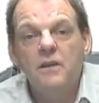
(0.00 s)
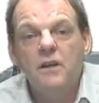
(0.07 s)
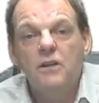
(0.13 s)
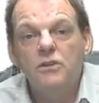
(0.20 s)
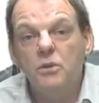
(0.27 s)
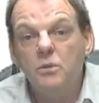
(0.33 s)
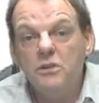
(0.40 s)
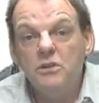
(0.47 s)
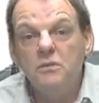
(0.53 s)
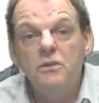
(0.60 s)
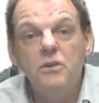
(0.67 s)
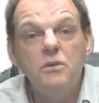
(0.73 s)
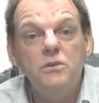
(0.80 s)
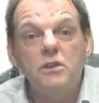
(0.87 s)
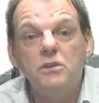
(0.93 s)
I'll do
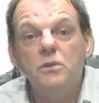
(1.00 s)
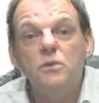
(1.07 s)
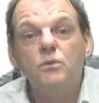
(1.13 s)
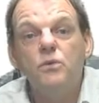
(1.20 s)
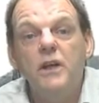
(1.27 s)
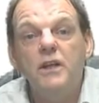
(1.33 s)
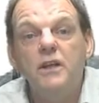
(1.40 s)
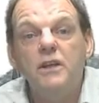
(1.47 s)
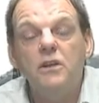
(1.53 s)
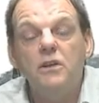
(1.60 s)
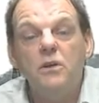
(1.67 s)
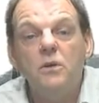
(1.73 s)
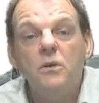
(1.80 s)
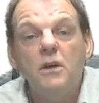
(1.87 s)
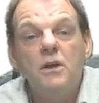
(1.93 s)
interviews, I'll do
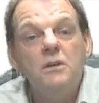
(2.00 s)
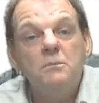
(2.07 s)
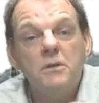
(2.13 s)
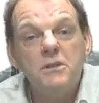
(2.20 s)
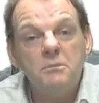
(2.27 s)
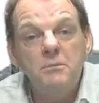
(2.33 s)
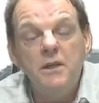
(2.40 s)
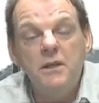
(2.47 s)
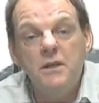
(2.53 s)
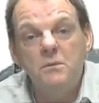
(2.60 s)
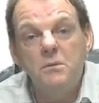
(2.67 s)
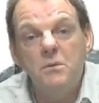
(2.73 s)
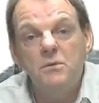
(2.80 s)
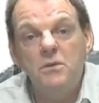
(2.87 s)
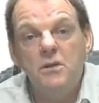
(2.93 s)
radio, but the media
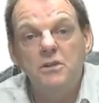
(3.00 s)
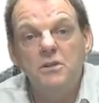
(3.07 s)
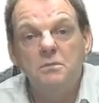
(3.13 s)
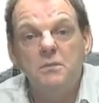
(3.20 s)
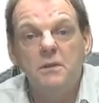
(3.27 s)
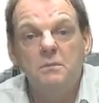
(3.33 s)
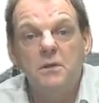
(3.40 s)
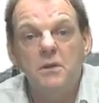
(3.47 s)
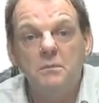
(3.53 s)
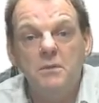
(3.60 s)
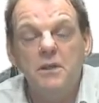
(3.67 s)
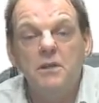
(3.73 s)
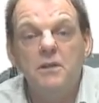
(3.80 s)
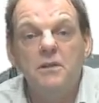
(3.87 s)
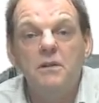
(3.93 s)
won't touch me. But I'm
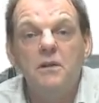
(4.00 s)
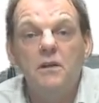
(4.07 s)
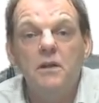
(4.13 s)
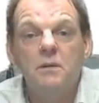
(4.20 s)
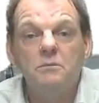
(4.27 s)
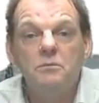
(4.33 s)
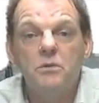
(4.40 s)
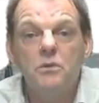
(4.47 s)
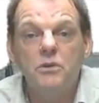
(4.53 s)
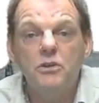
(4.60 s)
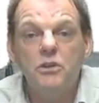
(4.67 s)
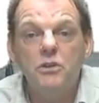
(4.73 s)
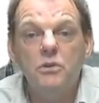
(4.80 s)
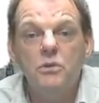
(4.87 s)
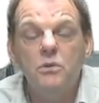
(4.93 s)
here, I'm for
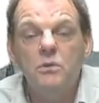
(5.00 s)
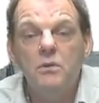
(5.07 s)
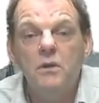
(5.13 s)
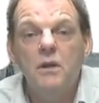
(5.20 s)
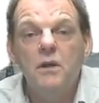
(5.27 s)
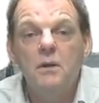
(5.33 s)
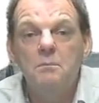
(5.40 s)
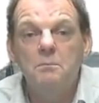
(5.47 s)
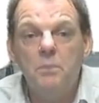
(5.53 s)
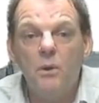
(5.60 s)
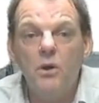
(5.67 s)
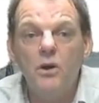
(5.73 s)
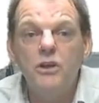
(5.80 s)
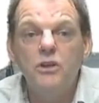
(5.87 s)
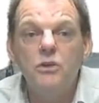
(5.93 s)
you, I'm
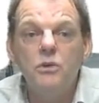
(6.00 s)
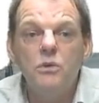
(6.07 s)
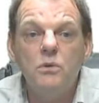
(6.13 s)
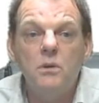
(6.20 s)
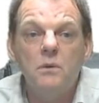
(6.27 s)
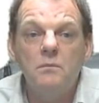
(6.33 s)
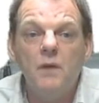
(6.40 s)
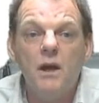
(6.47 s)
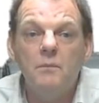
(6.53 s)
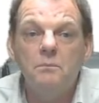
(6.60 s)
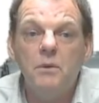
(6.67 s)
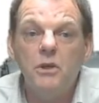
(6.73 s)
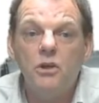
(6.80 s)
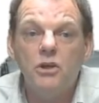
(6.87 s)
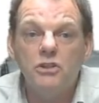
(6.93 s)
by you, I'm, I'm
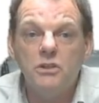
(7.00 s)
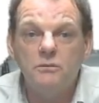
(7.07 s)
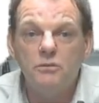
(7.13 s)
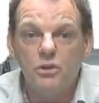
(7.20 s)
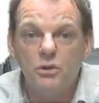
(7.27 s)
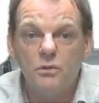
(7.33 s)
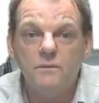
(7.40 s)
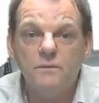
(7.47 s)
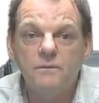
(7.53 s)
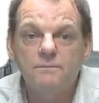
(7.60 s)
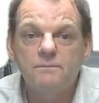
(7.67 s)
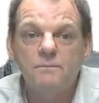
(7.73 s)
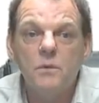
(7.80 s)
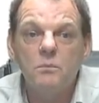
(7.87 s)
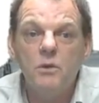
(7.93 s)
because of you.
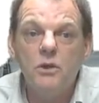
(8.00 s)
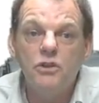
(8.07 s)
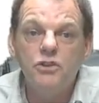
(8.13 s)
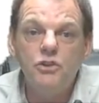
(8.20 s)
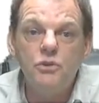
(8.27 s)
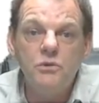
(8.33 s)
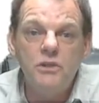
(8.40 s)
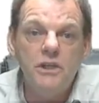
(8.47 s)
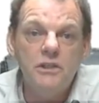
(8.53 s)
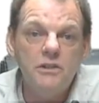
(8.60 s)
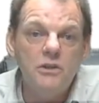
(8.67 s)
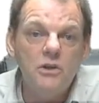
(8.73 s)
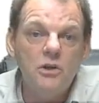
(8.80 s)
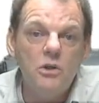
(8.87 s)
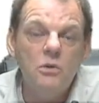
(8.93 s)
Because you need to
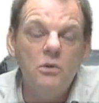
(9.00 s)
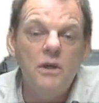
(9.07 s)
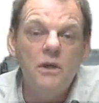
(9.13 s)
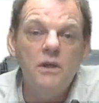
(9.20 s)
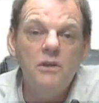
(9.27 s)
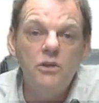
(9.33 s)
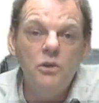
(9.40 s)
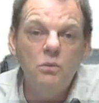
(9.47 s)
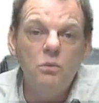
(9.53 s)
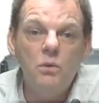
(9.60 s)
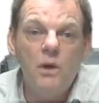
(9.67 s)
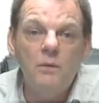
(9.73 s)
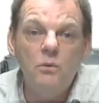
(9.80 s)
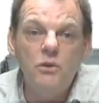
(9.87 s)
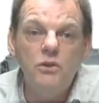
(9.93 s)
know, you,
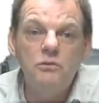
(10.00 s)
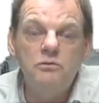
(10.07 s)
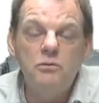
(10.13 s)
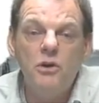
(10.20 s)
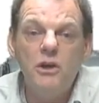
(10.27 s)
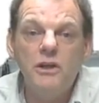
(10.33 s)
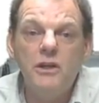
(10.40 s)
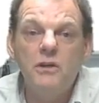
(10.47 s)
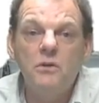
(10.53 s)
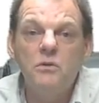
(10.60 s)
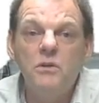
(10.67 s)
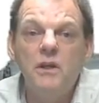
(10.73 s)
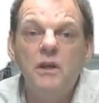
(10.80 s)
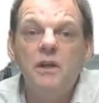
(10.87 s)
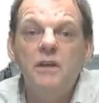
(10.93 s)
and when you find
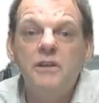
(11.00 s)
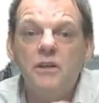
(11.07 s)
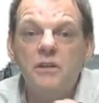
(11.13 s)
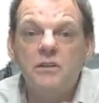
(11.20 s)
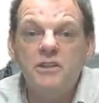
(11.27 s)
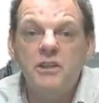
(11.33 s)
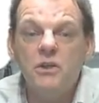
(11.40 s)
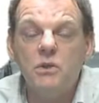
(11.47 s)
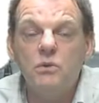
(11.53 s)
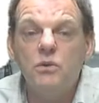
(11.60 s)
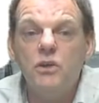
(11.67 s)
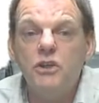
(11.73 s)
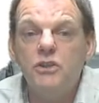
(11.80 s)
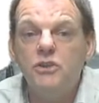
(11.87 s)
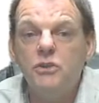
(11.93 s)
out, they'll
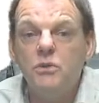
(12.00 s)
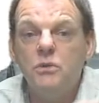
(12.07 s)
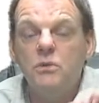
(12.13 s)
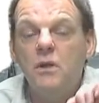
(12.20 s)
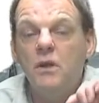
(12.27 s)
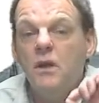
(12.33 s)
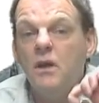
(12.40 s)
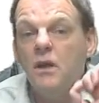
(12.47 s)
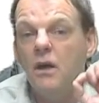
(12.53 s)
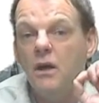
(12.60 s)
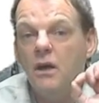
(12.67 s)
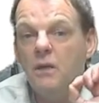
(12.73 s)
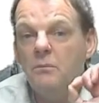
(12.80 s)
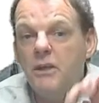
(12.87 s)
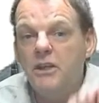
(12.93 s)
terrorize you.
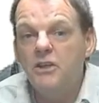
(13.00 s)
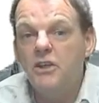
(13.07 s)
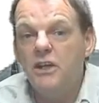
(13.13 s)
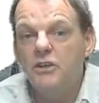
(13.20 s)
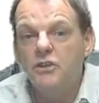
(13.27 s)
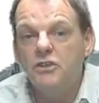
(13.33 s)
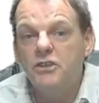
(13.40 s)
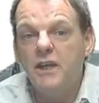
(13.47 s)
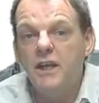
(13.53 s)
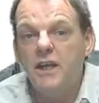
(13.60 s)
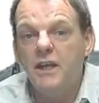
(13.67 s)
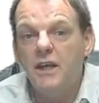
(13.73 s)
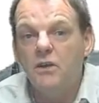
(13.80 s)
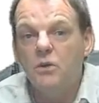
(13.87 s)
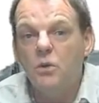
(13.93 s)
I'll make you
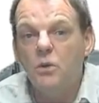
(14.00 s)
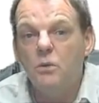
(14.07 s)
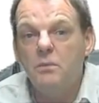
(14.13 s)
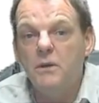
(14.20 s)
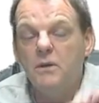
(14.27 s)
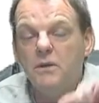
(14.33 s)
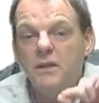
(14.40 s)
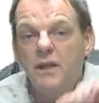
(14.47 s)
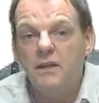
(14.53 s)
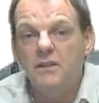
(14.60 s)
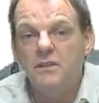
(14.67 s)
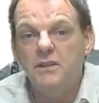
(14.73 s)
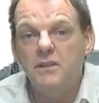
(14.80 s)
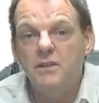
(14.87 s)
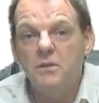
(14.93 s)
understand how to go about it, how
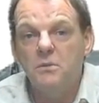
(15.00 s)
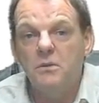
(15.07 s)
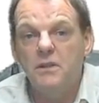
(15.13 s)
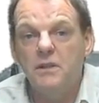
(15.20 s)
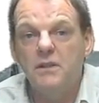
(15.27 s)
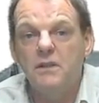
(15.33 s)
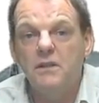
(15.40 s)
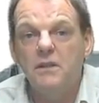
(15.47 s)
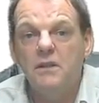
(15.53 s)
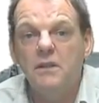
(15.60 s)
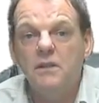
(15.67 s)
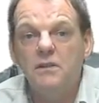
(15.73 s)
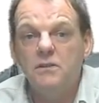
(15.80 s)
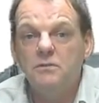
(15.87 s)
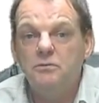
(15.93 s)
to deal with it.
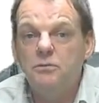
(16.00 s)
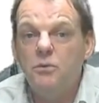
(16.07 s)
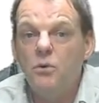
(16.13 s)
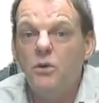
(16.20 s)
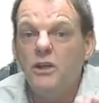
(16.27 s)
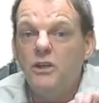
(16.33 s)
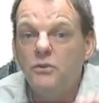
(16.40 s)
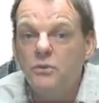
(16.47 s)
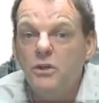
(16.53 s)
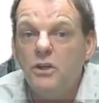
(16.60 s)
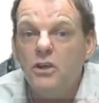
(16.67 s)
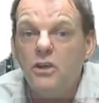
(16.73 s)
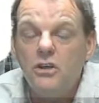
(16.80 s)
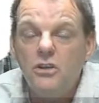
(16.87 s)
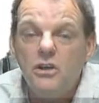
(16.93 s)
There's
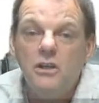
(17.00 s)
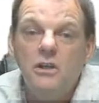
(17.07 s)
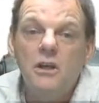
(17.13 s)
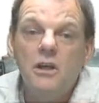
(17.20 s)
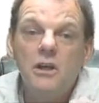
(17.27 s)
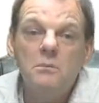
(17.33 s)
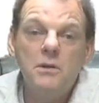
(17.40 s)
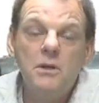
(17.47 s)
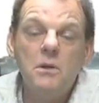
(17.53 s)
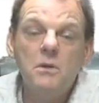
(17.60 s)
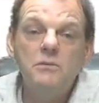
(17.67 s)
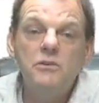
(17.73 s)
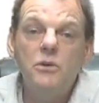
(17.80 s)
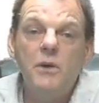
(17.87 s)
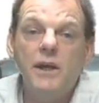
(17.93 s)
4,300 peer
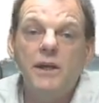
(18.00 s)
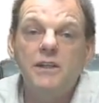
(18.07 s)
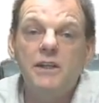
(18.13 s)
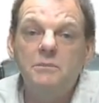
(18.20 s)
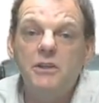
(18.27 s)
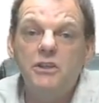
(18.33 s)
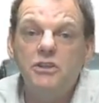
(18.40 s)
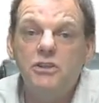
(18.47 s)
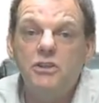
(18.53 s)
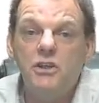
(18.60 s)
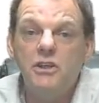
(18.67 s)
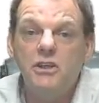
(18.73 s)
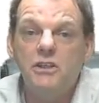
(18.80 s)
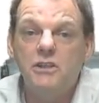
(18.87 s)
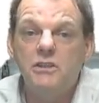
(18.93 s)
reviewed academic
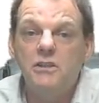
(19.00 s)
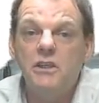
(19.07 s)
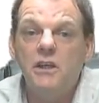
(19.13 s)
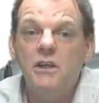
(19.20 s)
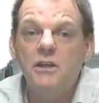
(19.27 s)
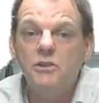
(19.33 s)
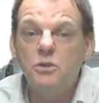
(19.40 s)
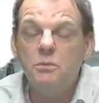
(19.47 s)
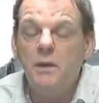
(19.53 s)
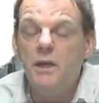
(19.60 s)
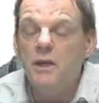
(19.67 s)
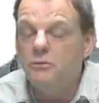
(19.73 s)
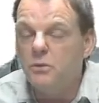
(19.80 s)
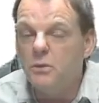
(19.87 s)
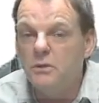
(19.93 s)
studies that you
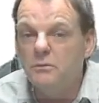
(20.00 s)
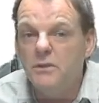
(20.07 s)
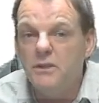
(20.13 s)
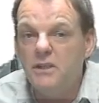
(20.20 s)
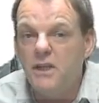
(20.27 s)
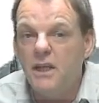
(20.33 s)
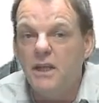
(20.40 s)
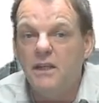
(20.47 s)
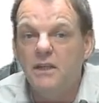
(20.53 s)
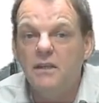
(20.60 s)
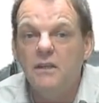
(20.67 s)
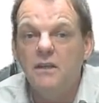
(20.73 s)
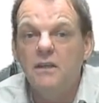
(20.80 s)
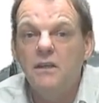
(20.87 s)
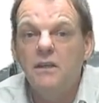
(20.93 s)
paid for every day
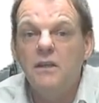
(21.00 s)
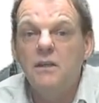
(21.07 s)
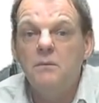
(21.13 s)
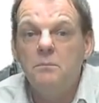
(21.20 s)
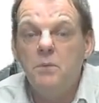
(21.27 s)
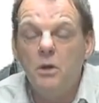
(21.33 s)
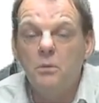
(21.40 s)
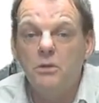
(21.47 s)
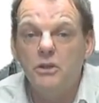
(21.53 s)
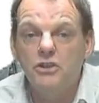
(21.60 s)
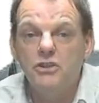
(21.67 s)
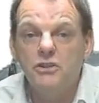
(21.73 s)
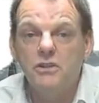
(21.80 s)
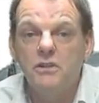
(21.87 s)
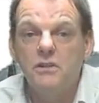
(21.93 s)

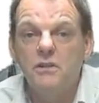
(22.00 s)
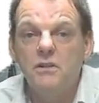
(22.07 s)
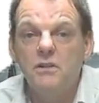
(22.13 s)
published.